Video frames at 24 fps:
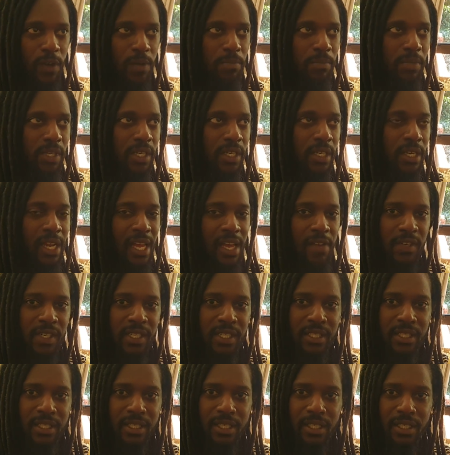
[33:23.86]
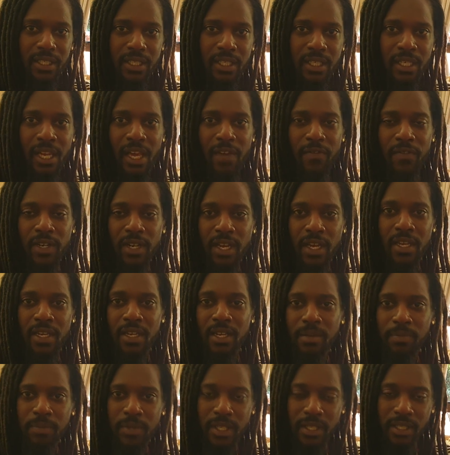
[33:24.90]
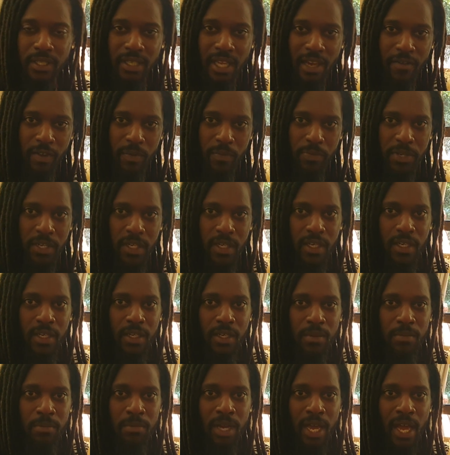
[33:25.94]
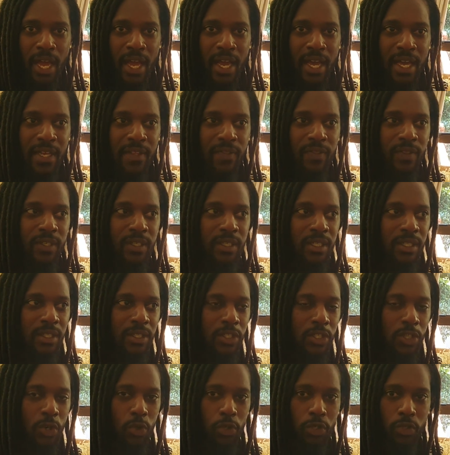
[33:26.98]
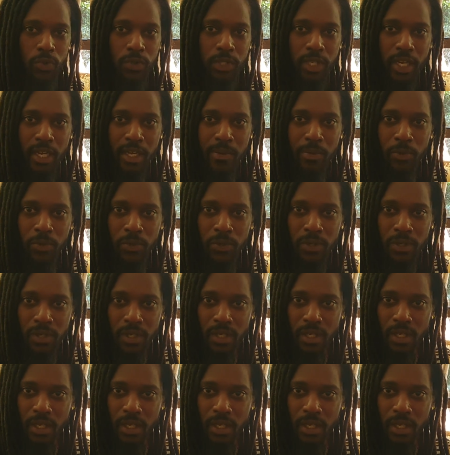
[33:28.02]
from 11 a.m. to 7 p.m. at the social table.